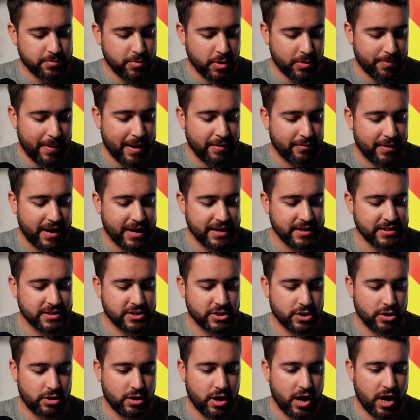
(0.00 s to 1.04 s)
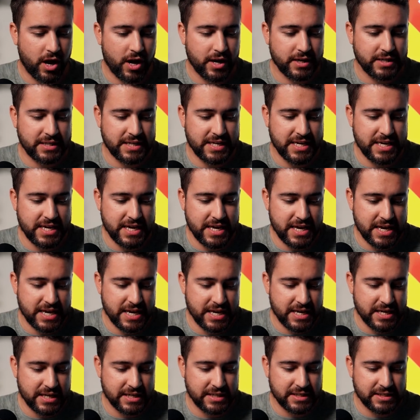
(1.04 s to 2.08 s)
book by ryan serhant he
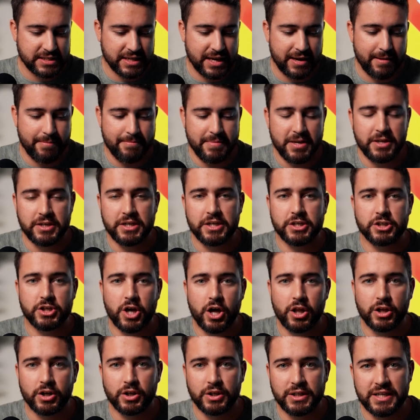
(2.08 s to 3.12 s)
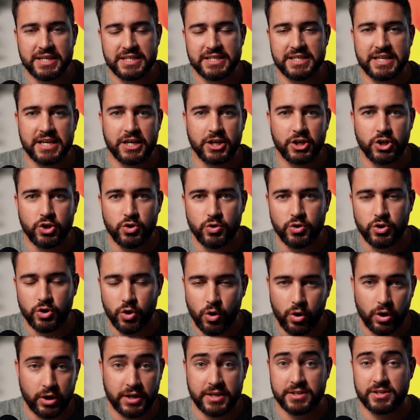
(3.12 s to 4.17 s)
is a million dollar listing new
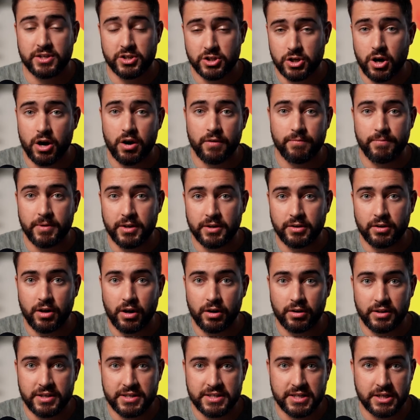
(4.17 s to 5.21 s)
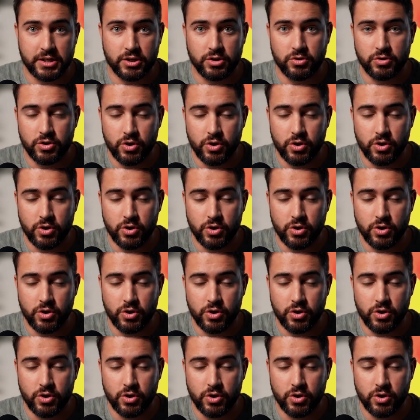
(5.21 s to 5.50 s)
york he's a star of million dollar listing new